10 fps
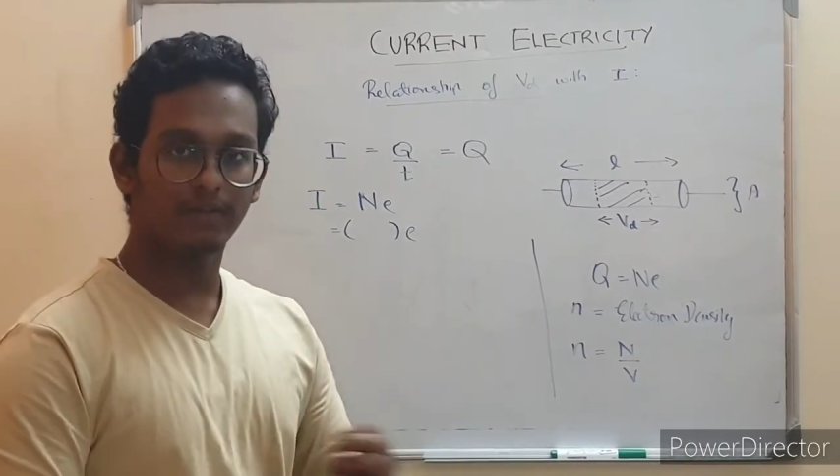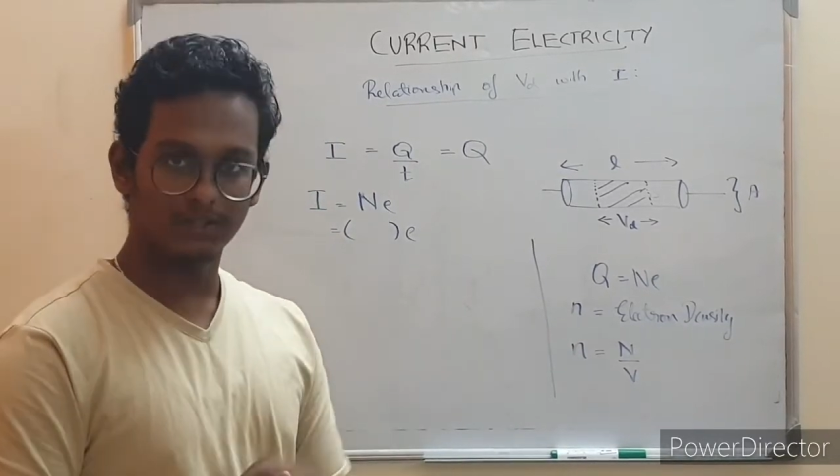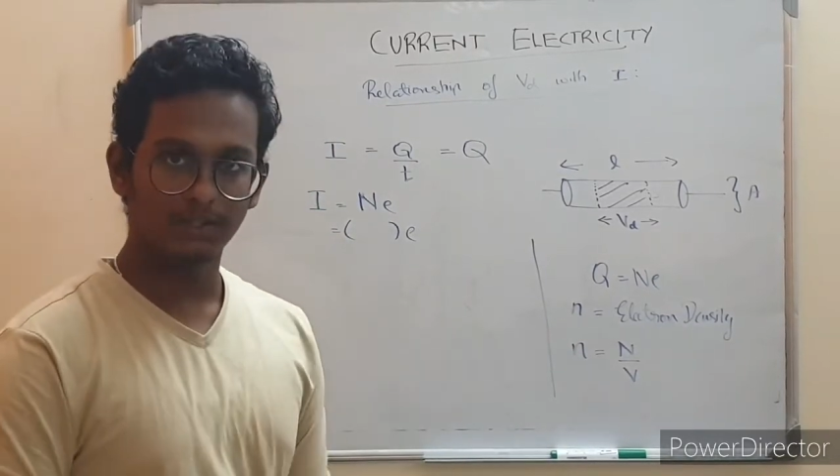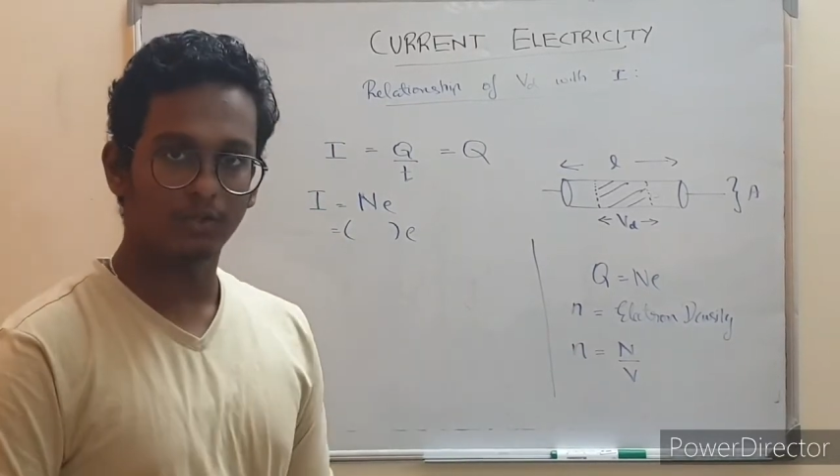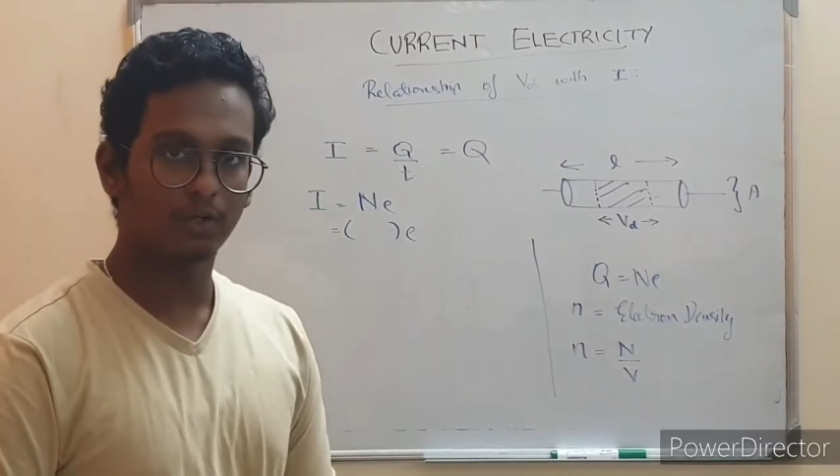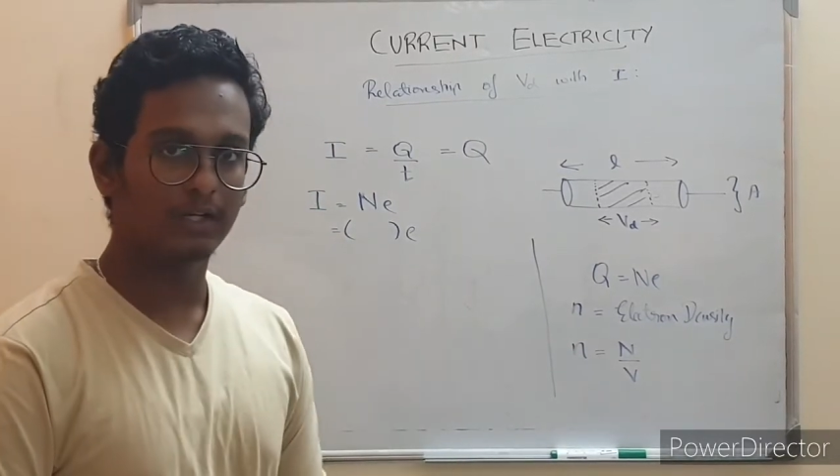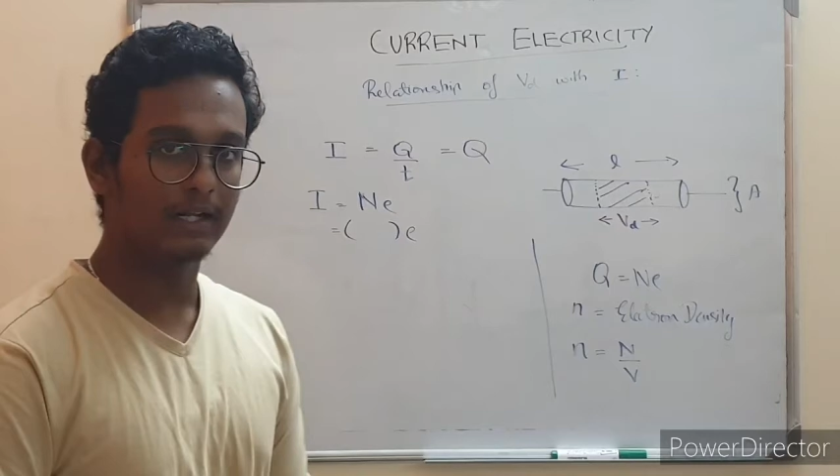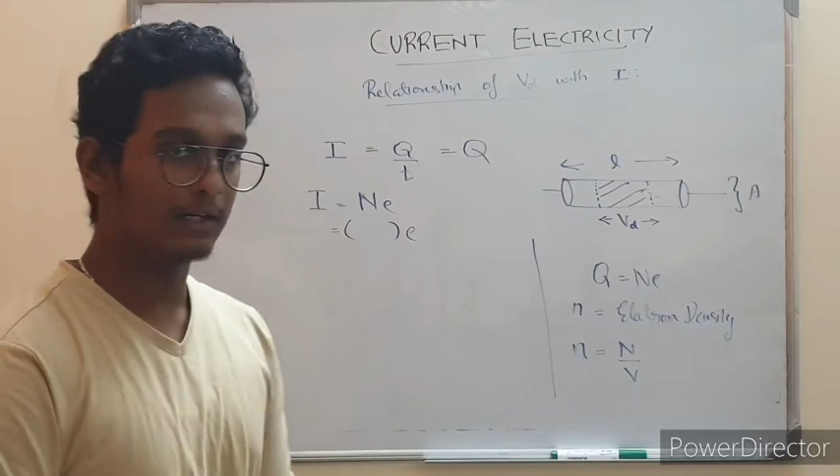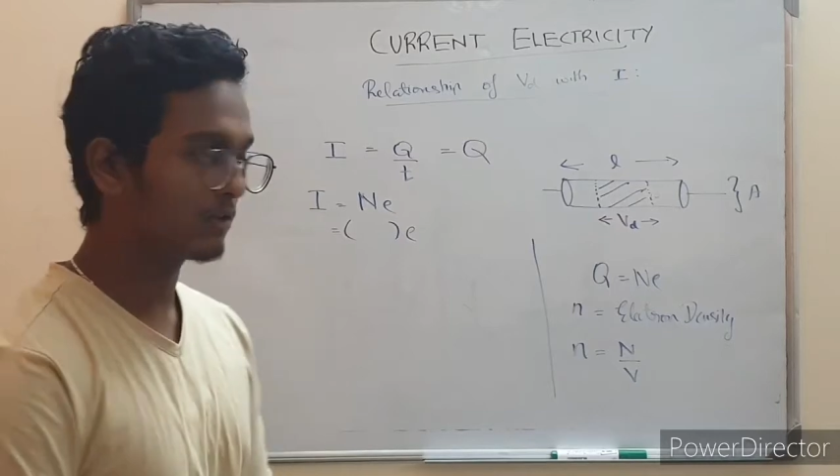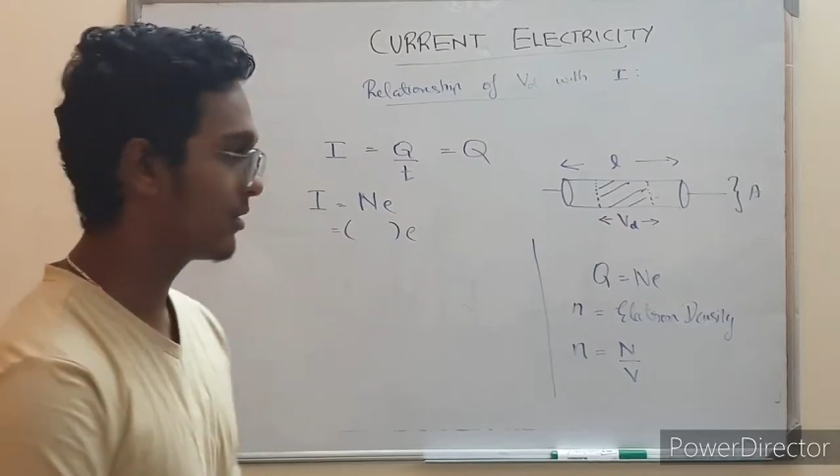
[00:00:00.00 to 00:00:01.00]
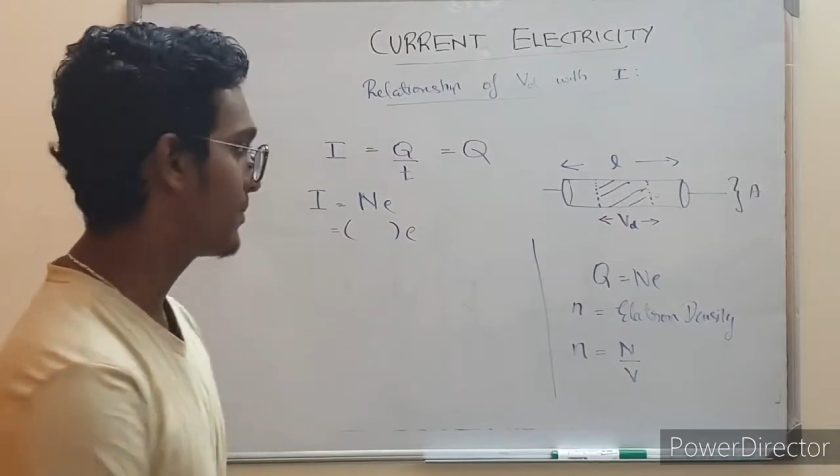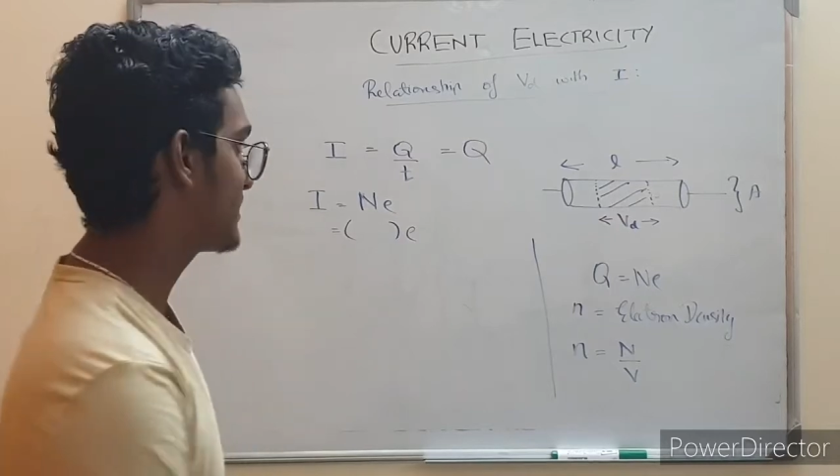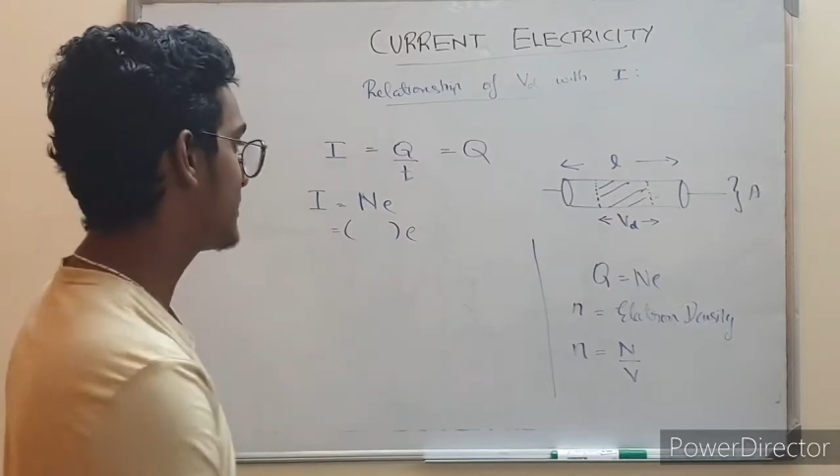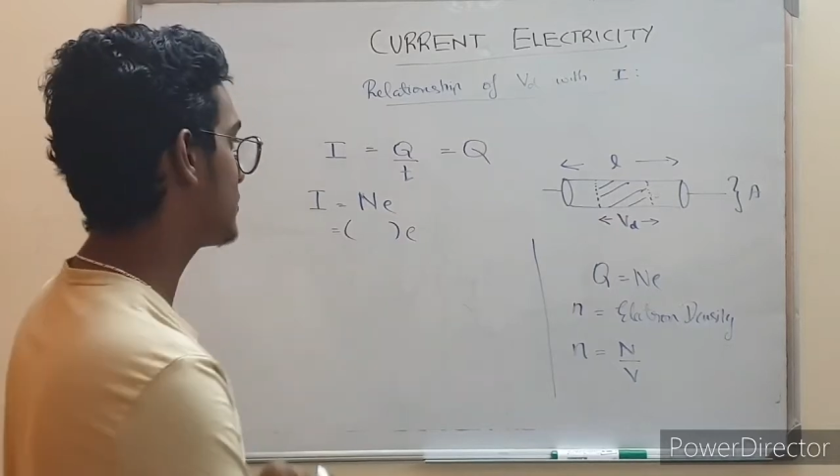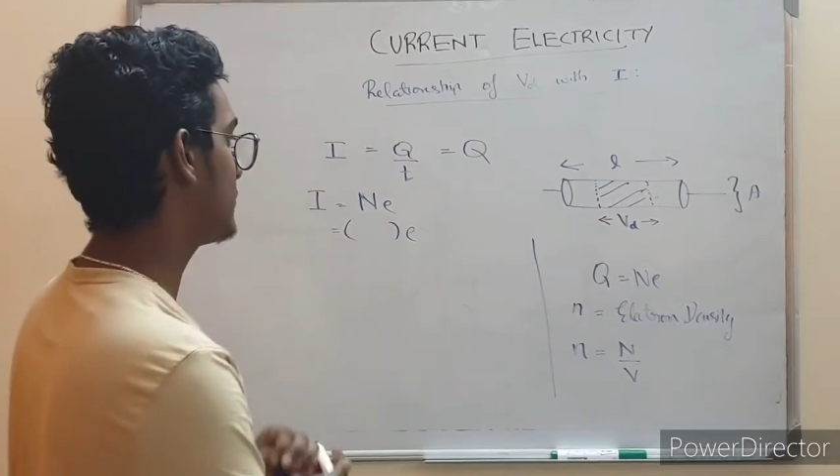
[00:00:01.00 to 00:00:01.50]
us the total electron
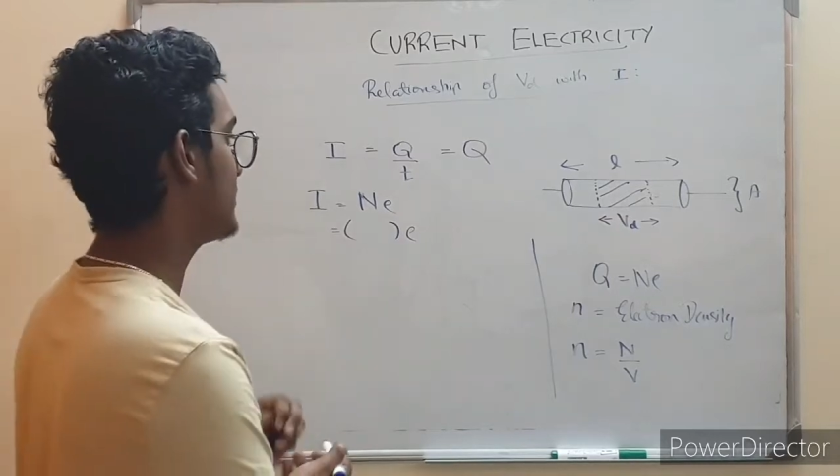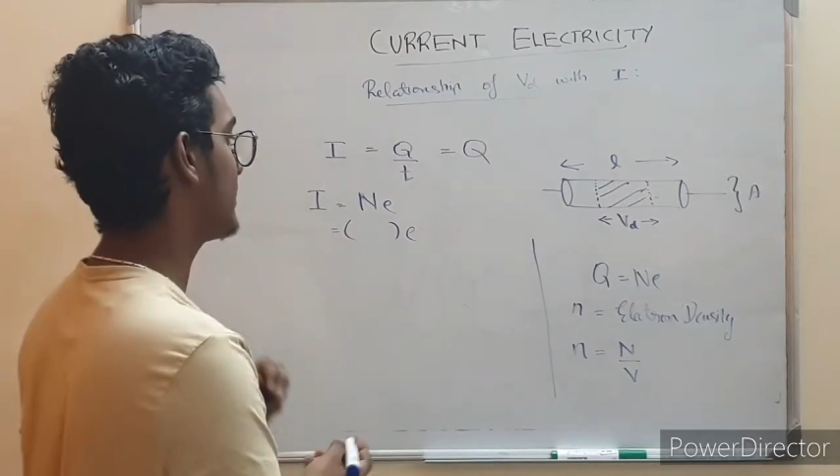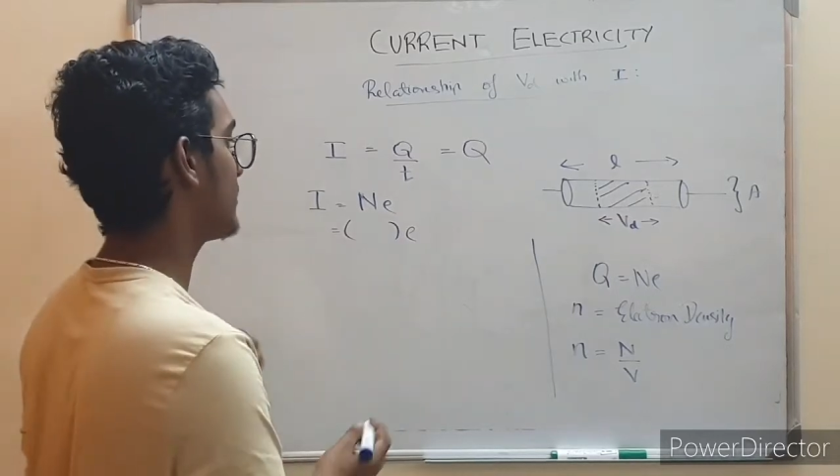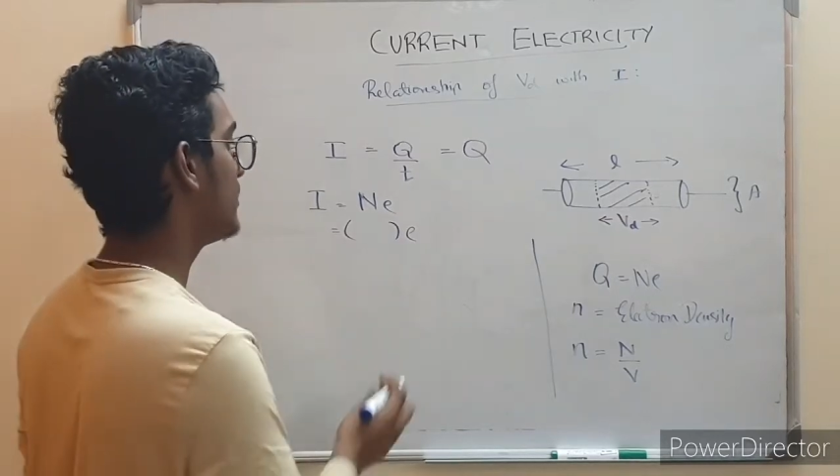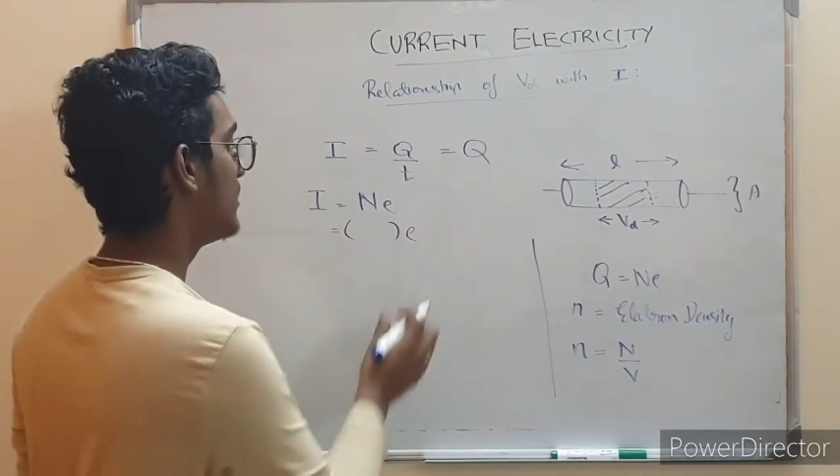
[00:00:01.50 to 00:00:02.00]
present over there.